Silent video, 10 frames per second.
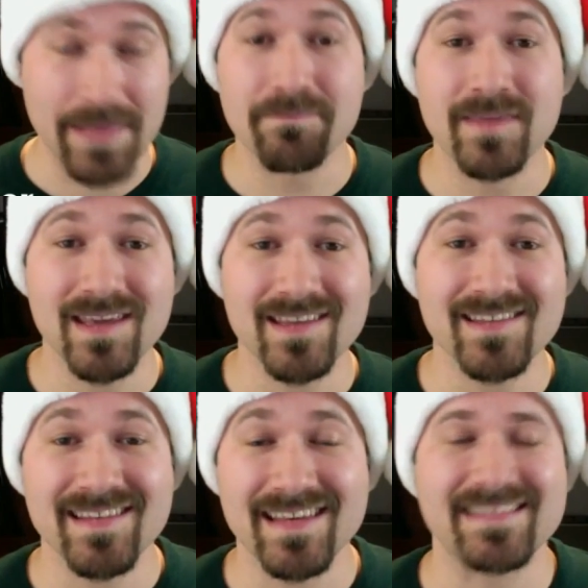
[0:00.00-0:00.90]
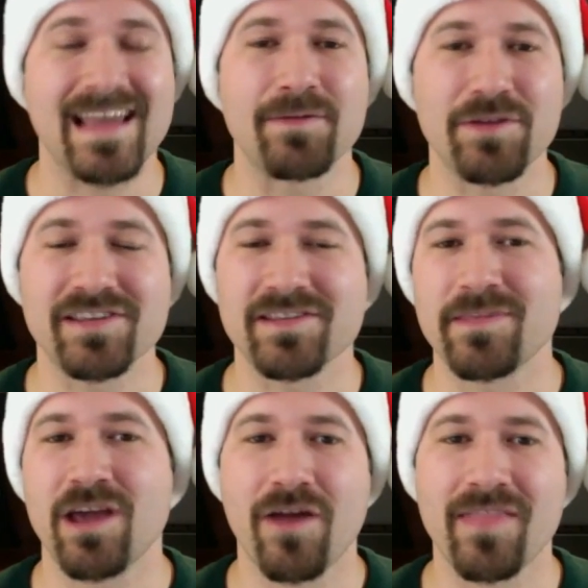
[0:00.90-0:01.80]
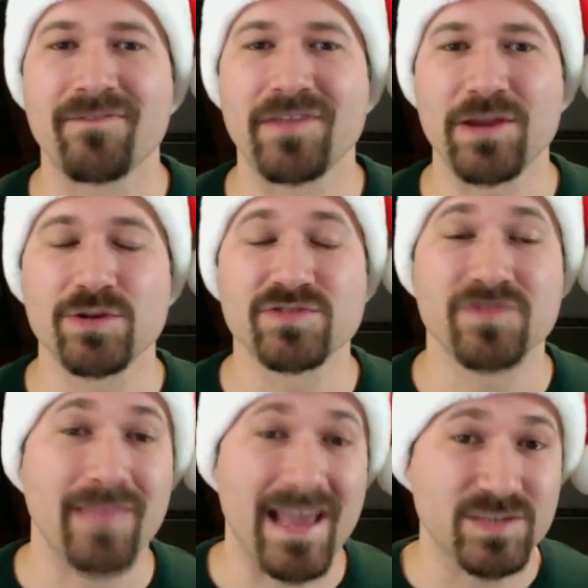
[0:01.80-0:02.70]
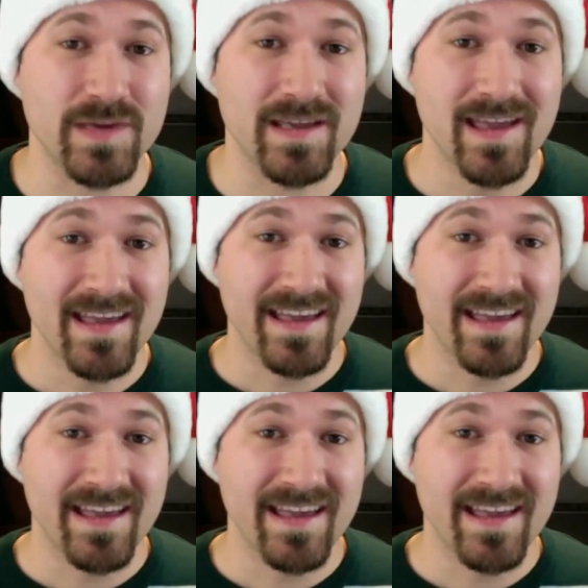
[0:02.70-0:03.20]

it means it's time to look at some of the online video news from last week